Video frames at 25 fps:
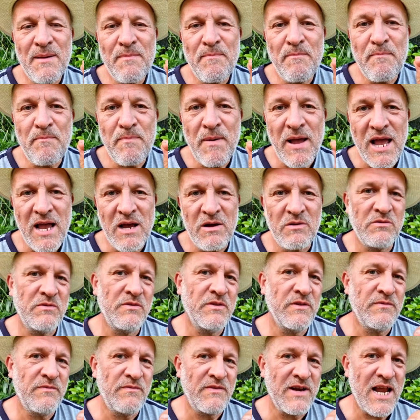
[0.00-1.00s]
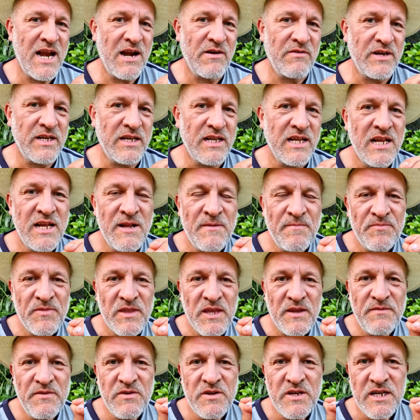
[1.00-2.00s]
about the flowering.
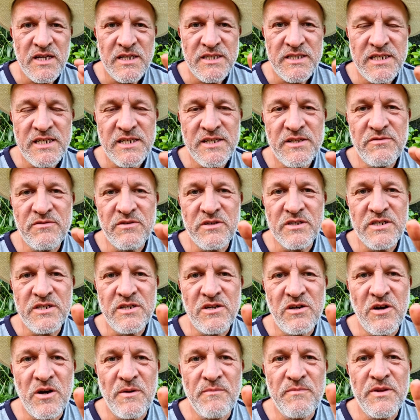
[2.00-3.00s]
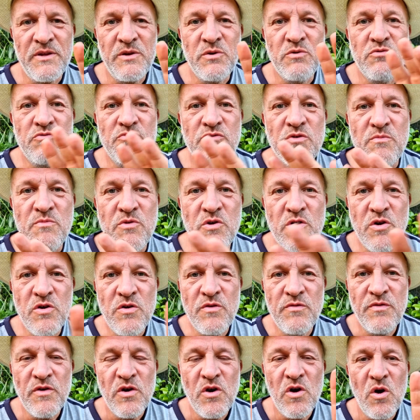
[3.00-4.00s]
If you cut it at the wrong time, you'll
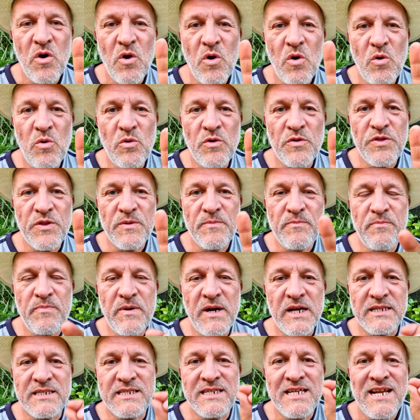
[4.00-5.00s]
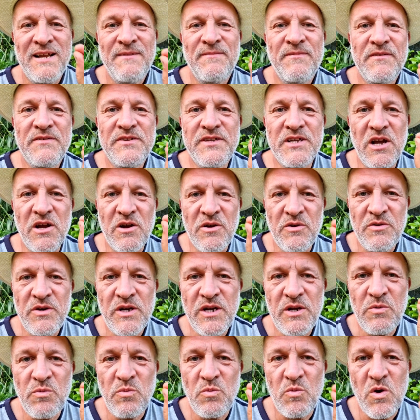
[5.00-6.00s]
remove all of the buds. There's
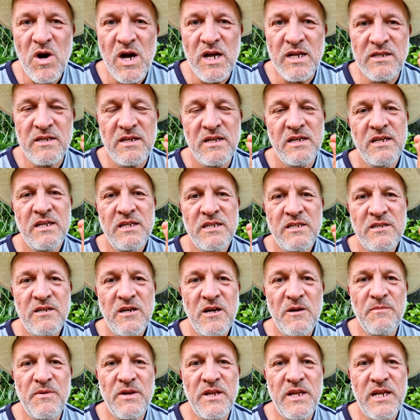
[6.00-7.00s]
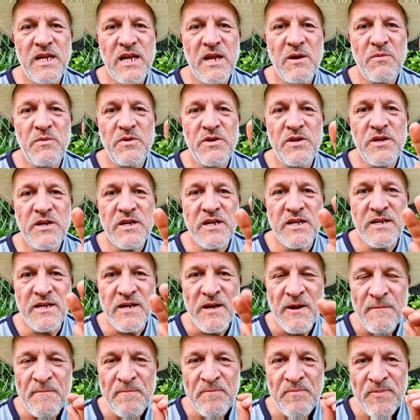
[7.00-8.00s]
only one time in a year when you
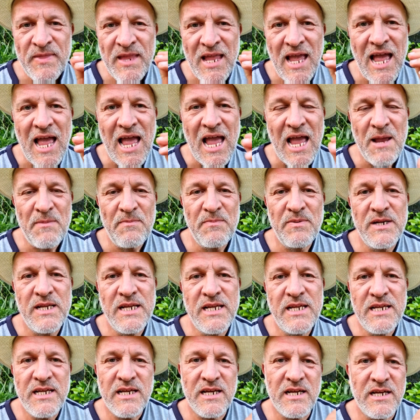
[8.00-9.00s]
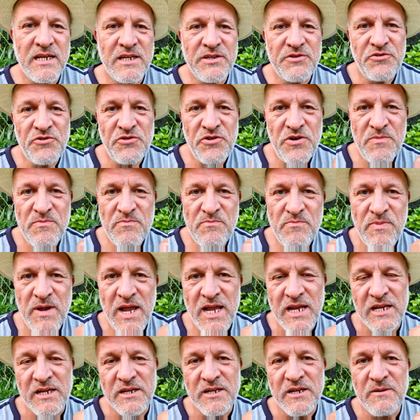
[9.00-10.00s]
can happily trim
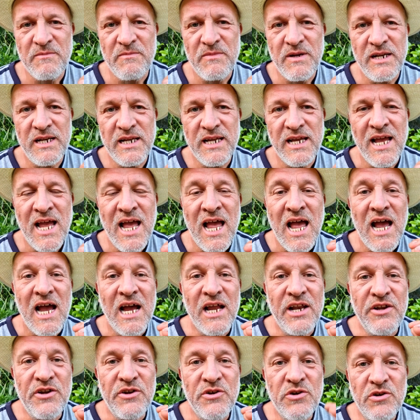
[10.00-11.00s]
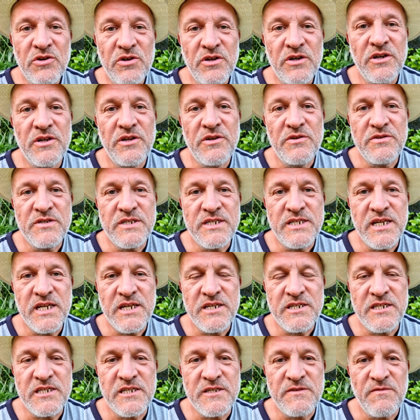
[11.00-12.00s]
back a camellia and not lose
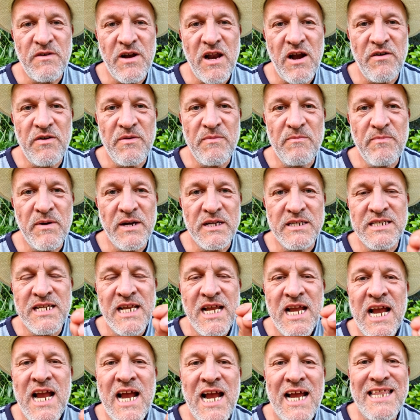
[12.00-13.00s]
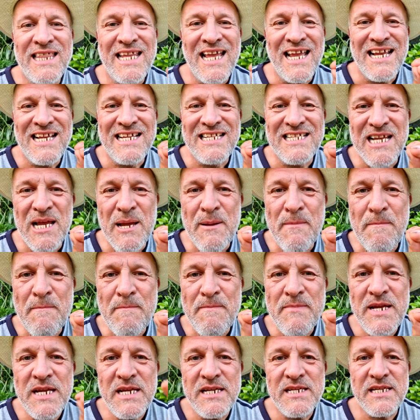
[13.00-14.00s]
next year's flowering buds, and that is
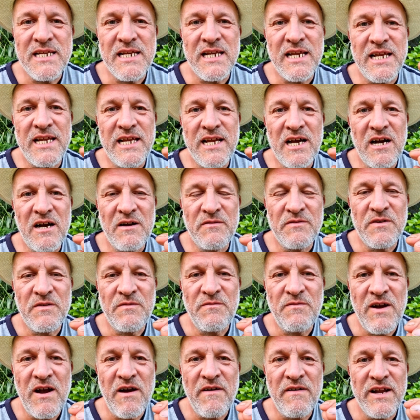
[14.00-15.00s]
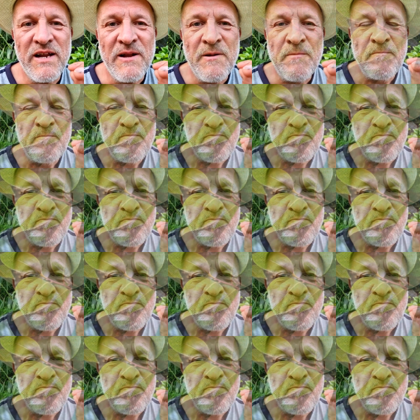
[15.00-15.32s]
immediately after flowering.